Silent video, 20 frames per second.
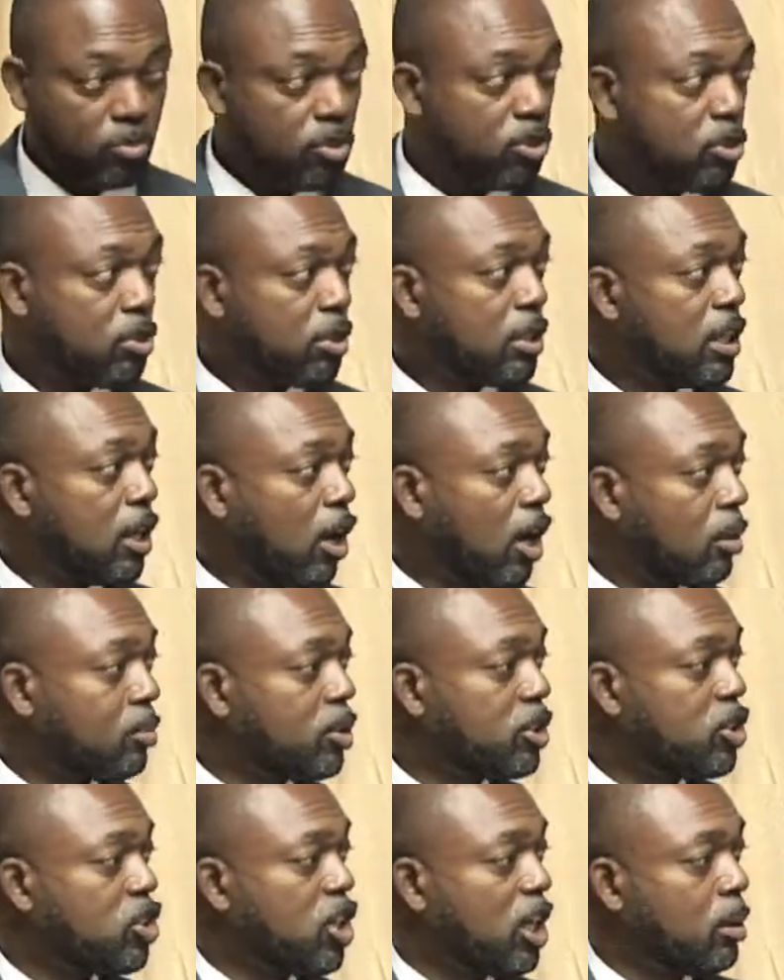to the
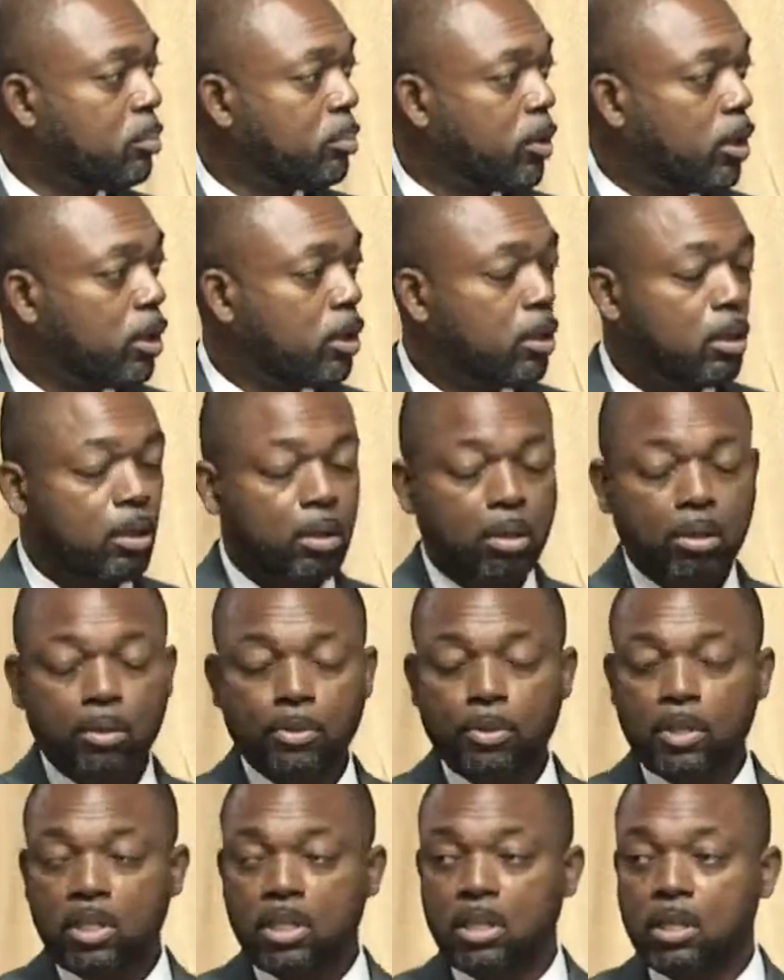Honorable Chamber
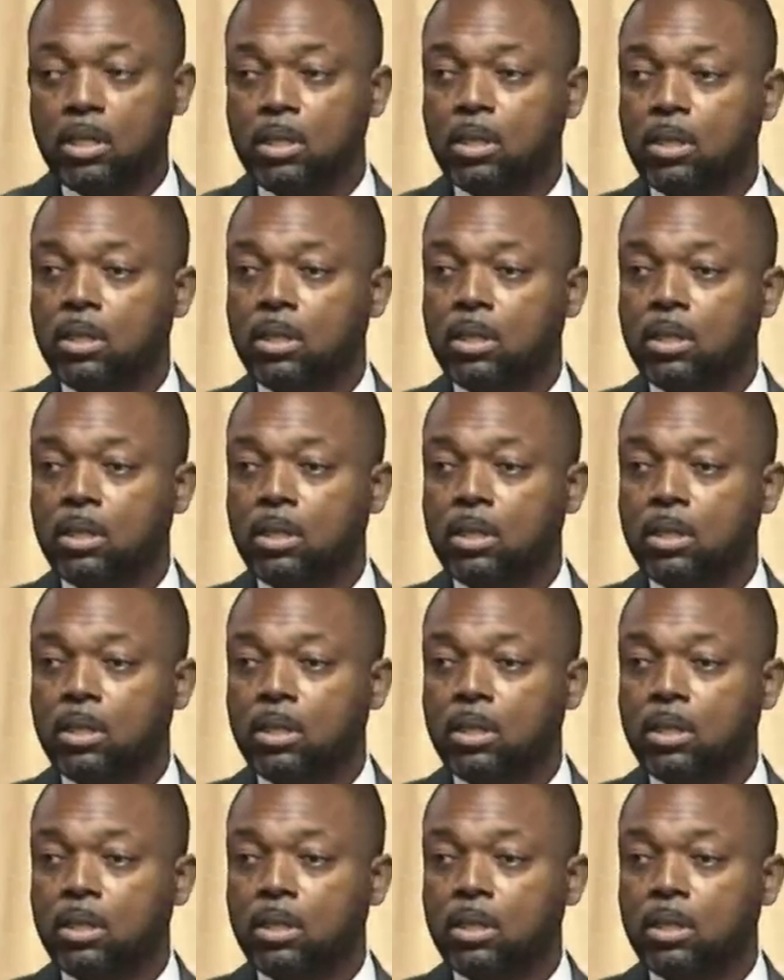the